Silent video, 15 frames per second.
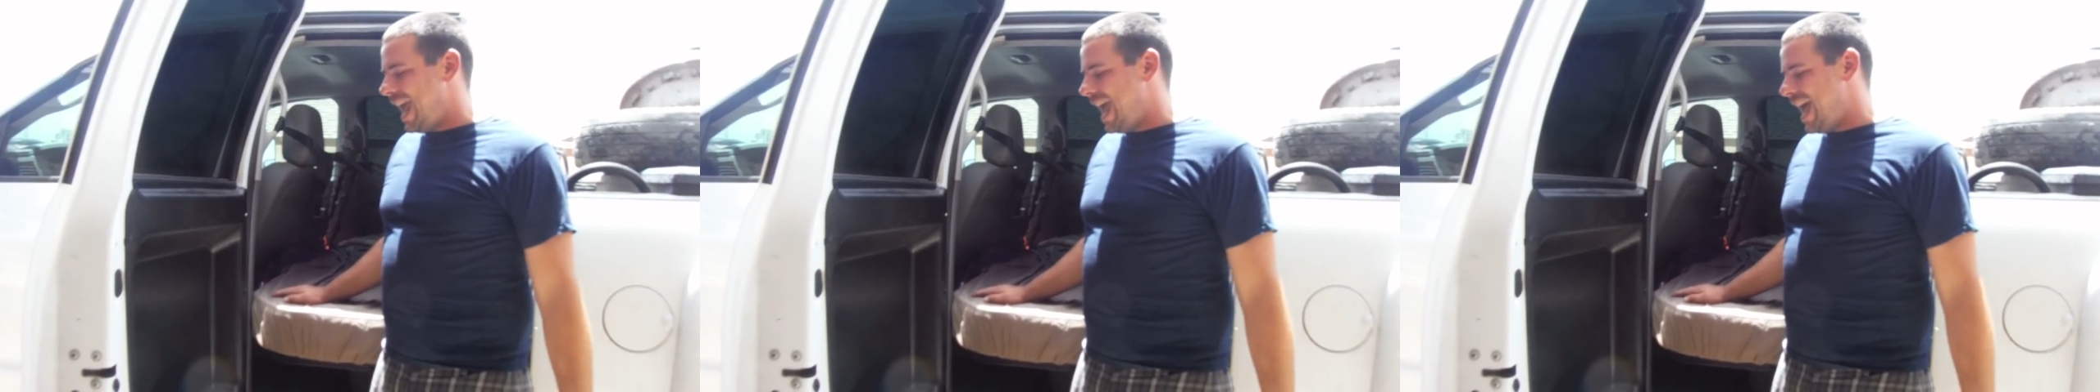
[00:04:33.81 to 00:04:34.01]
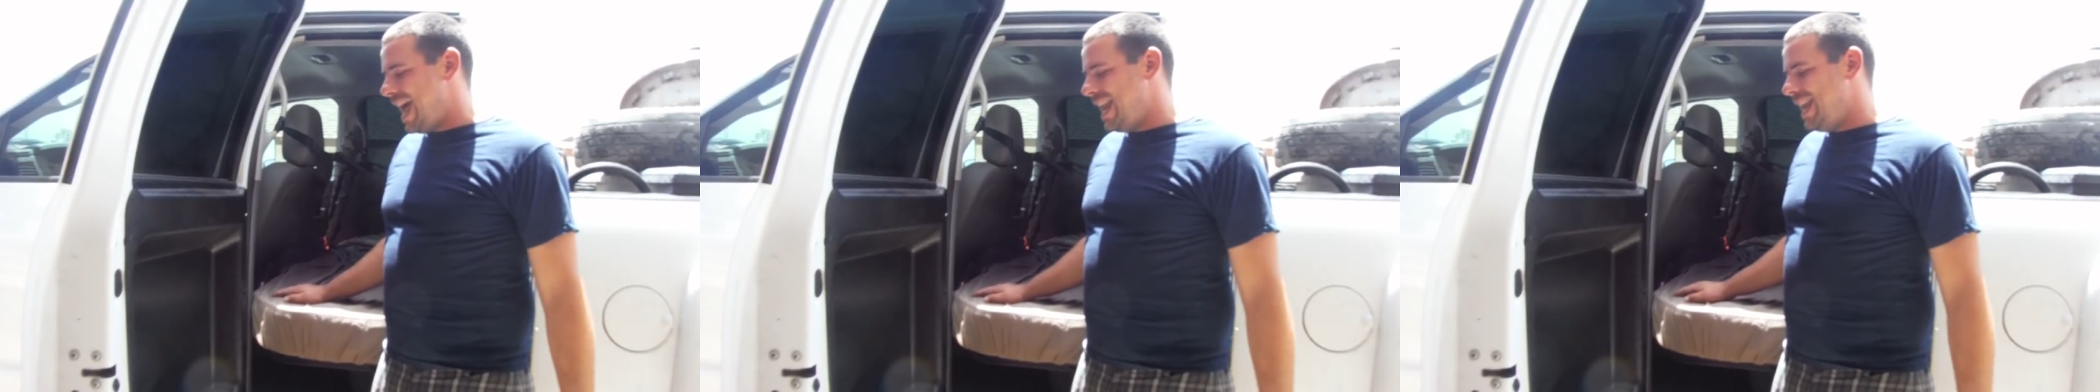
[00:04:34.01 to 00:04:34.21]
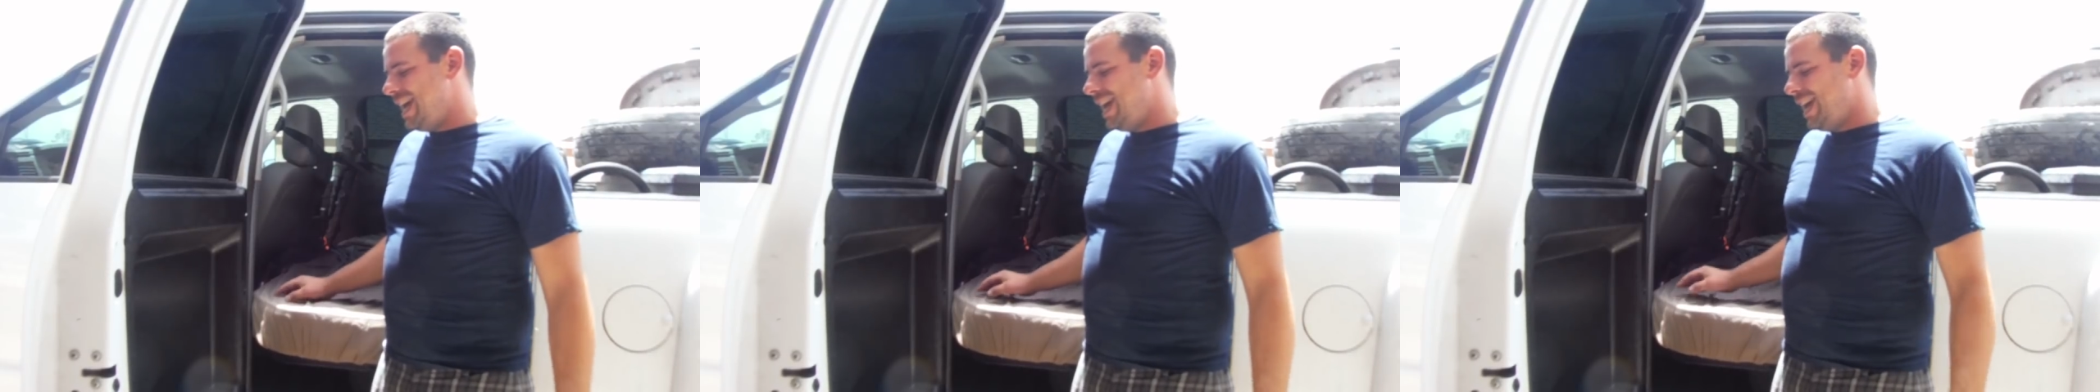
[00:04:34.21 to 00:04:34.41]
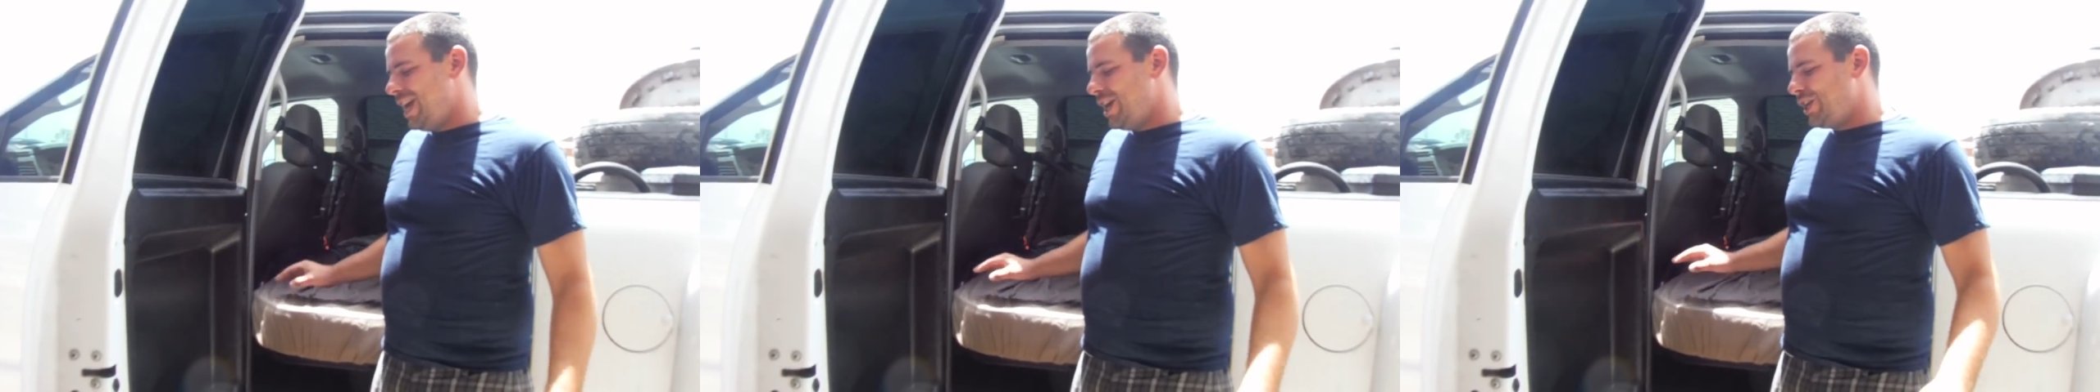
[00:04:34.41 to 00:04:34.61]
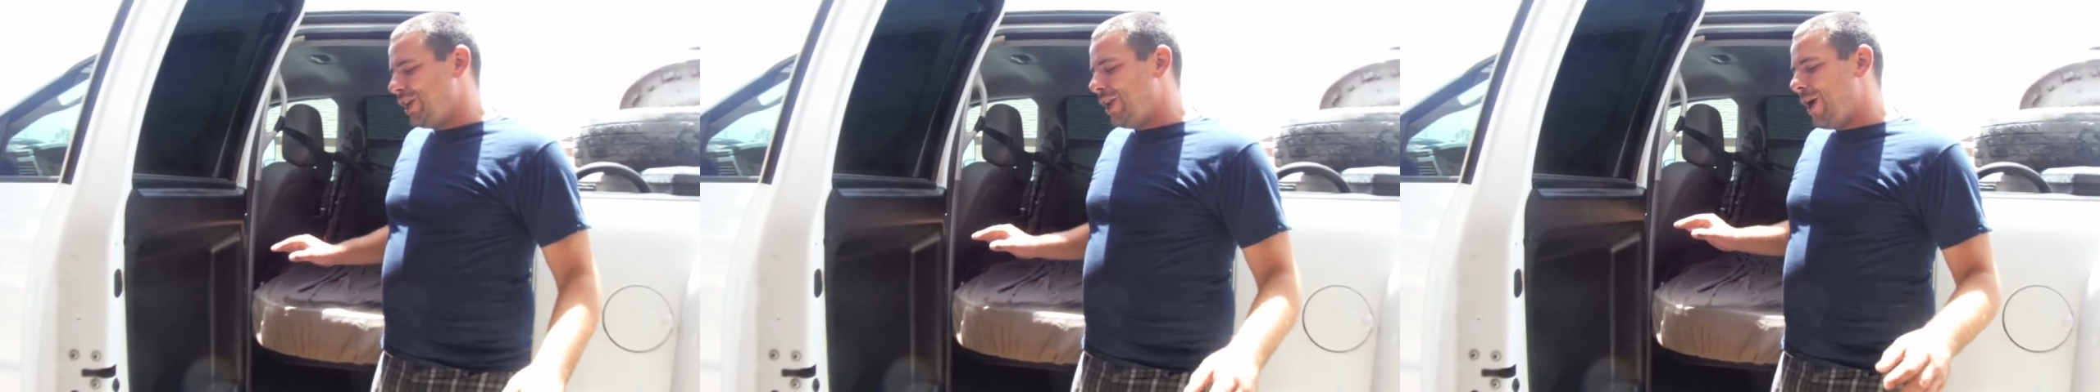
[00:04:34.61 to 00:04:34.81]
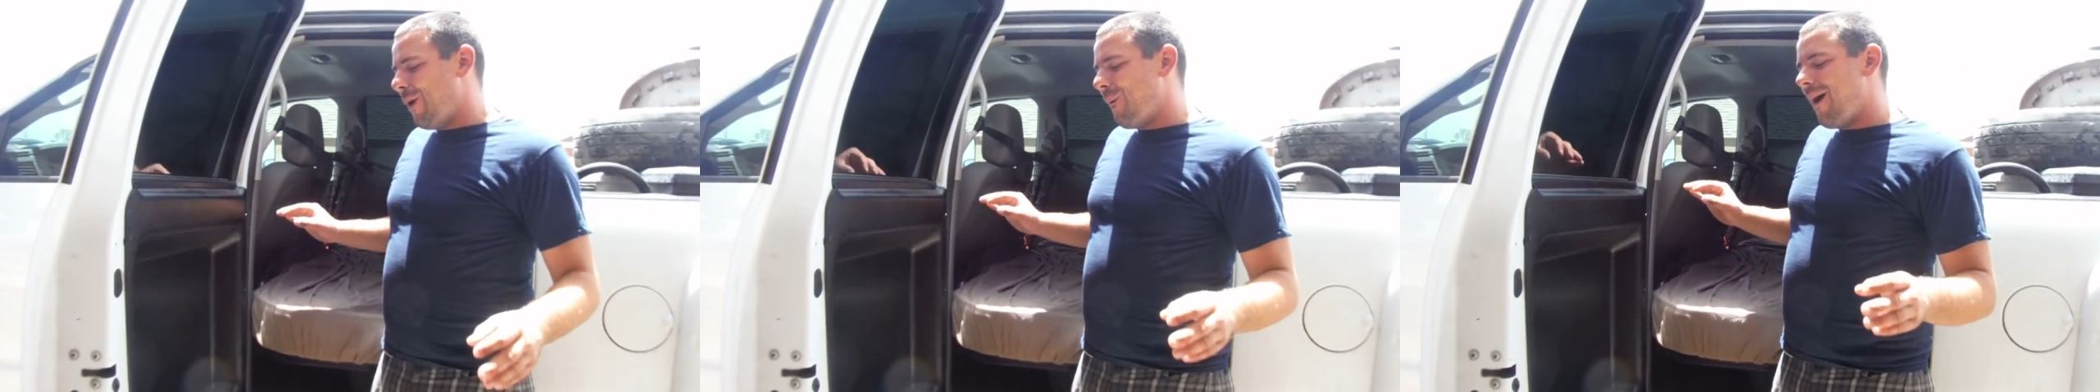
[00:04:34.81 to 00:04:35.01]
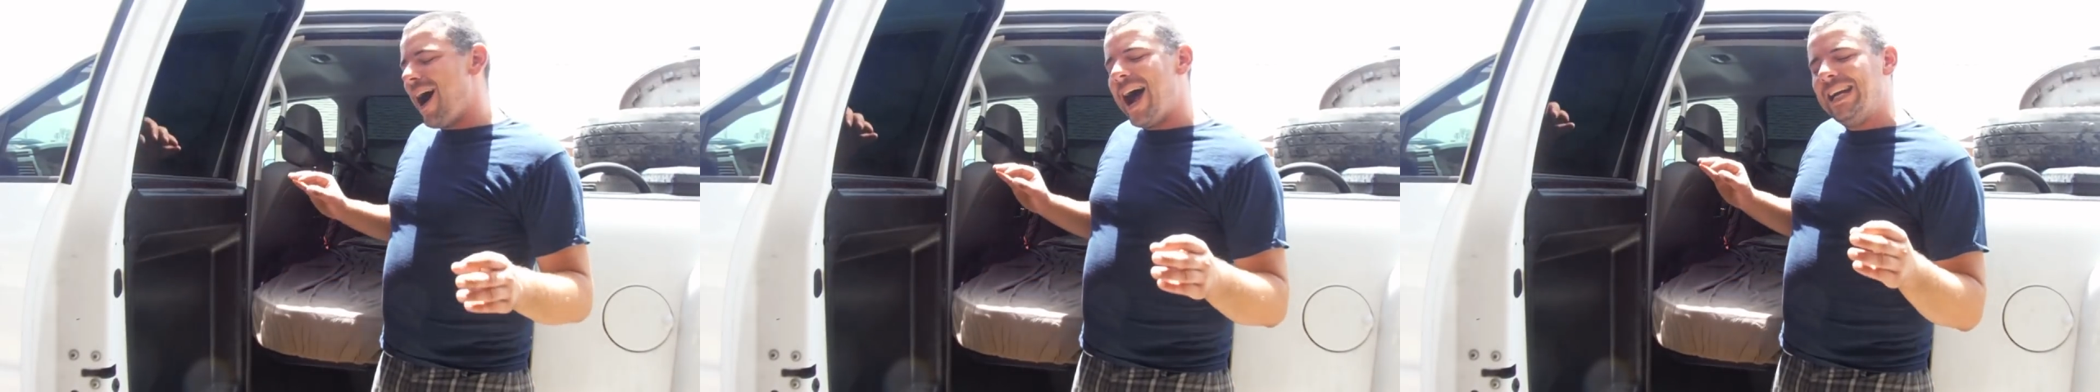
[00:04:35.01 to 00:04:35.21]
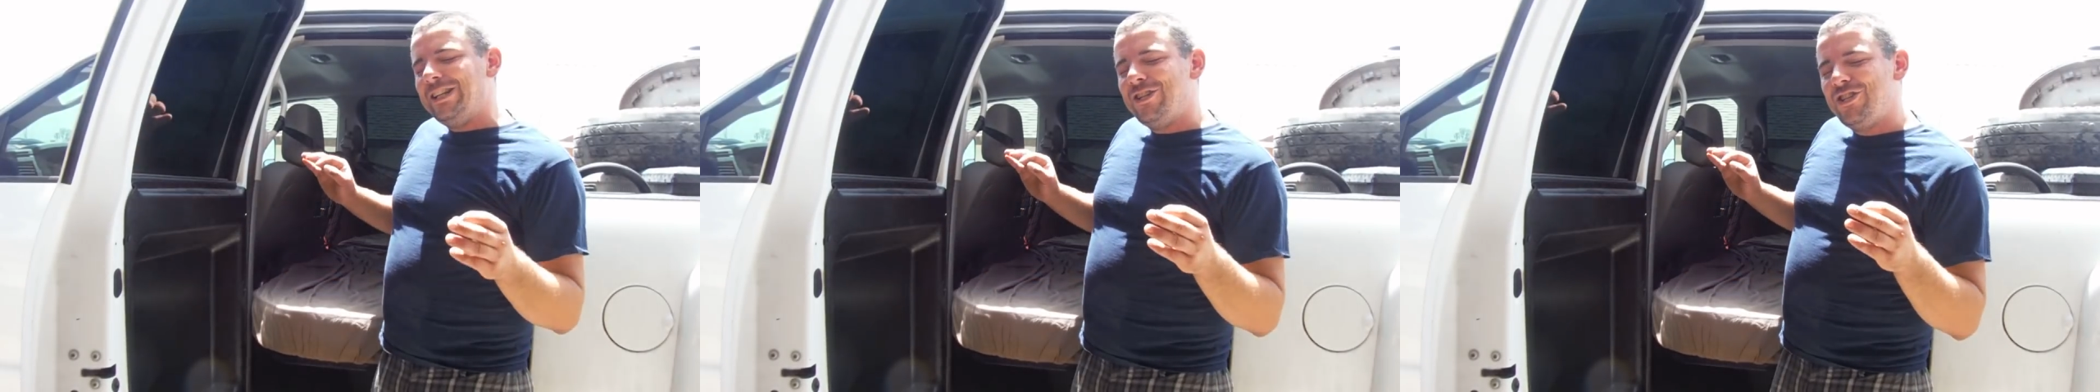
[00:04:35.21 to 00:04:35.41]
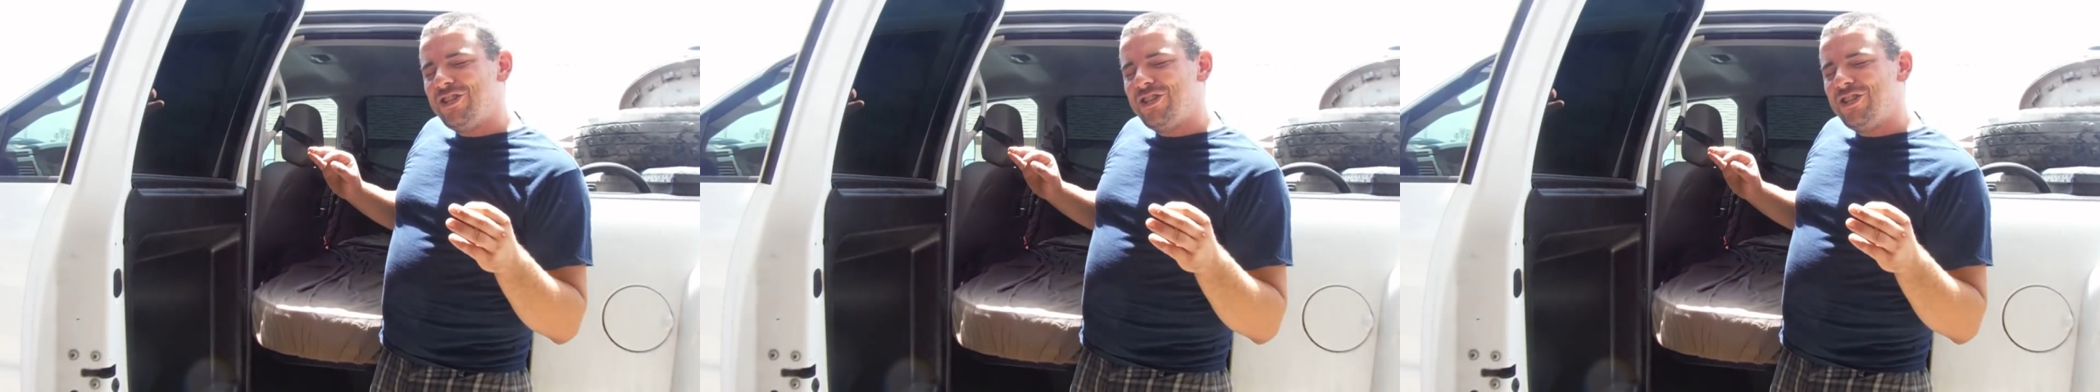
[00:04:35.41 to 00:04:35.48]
and I